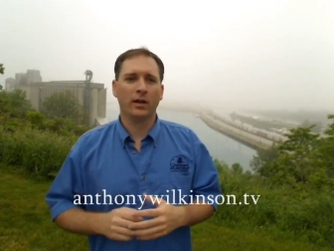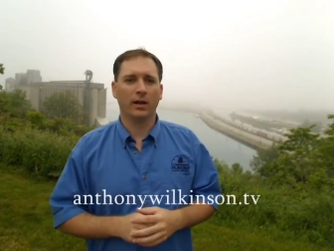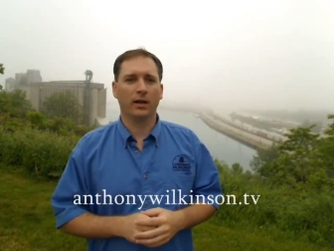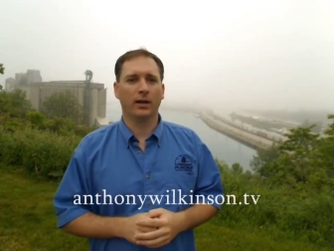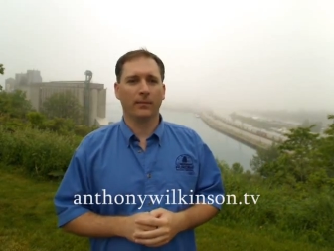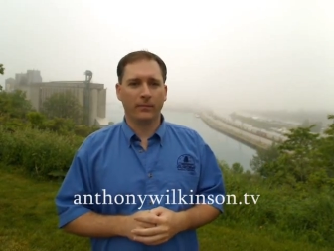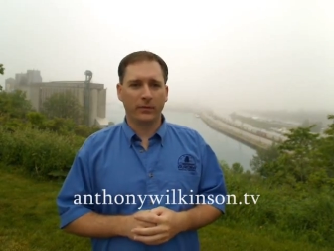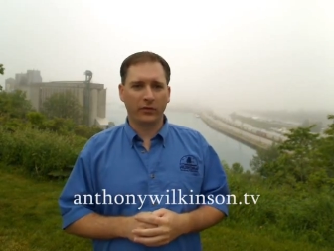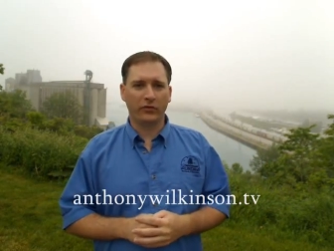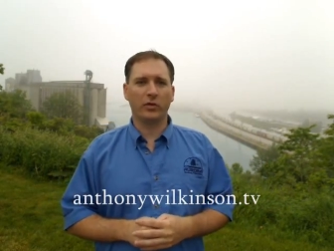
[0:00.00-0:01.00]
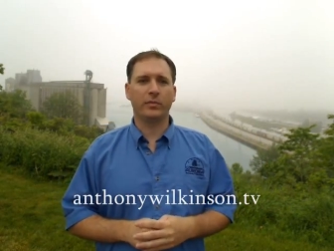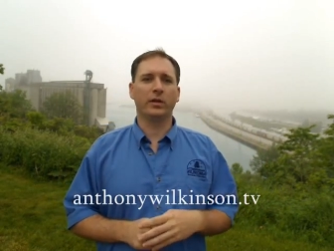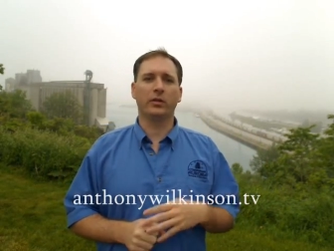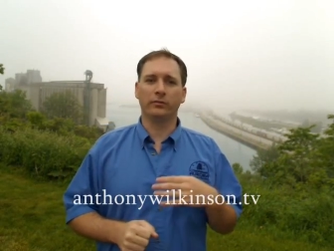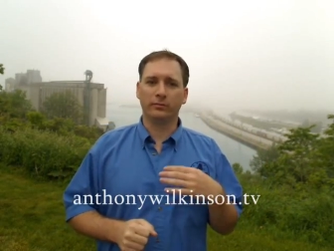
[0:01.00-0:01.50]
uh,
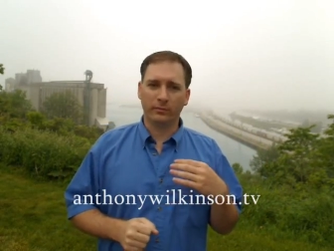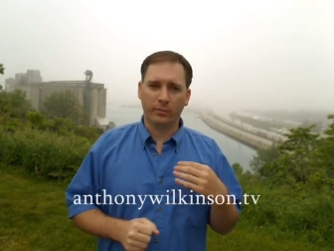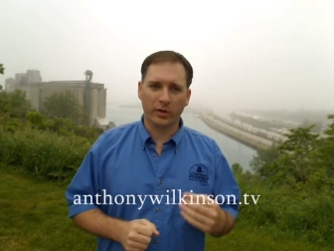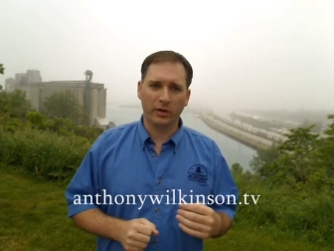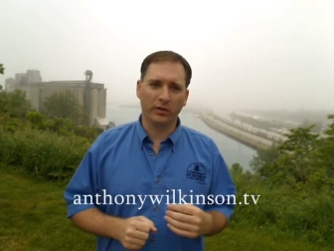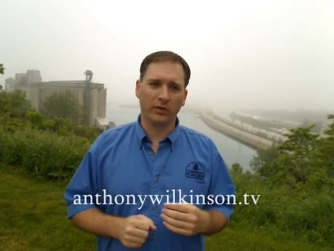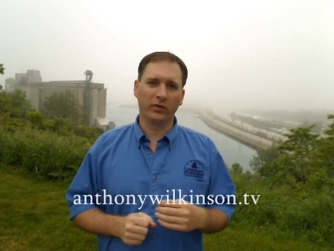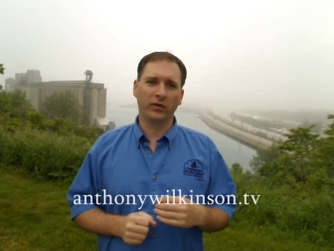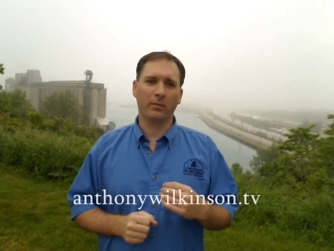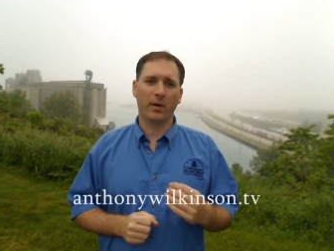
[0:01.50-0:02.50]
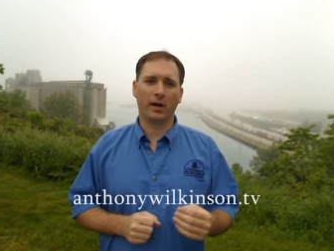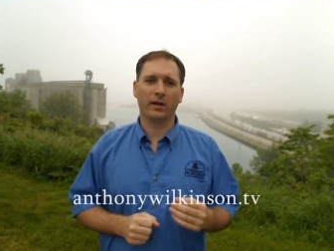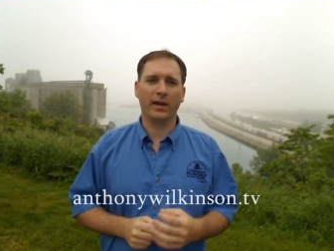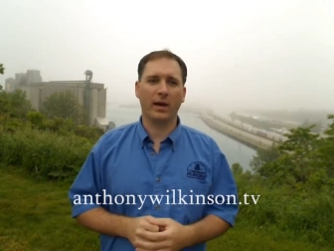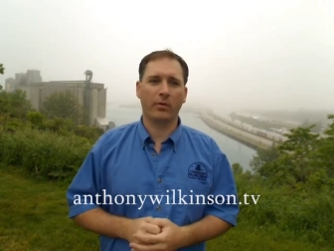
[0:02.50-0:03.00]
distribute, produce,
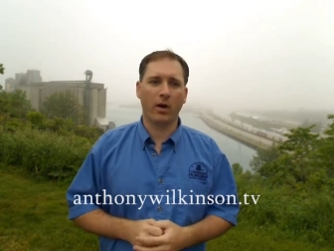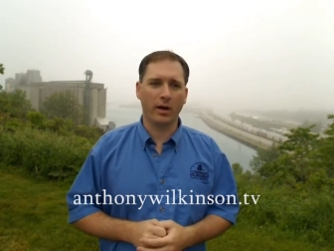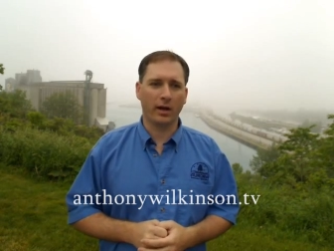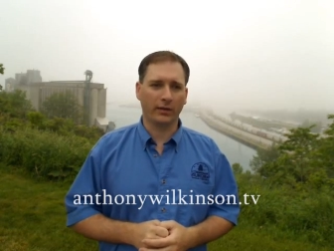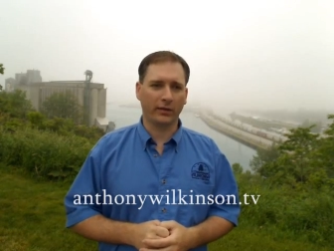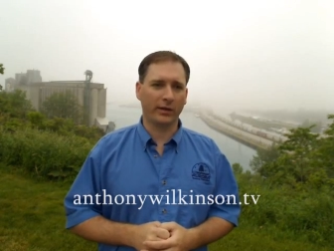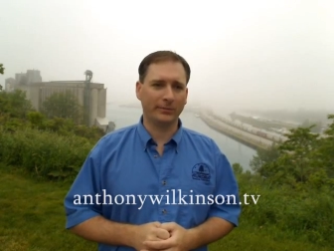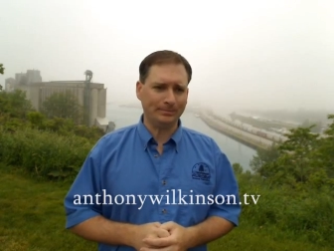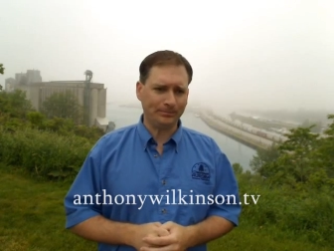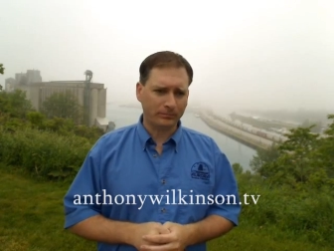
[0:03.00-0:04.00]
market that product. So.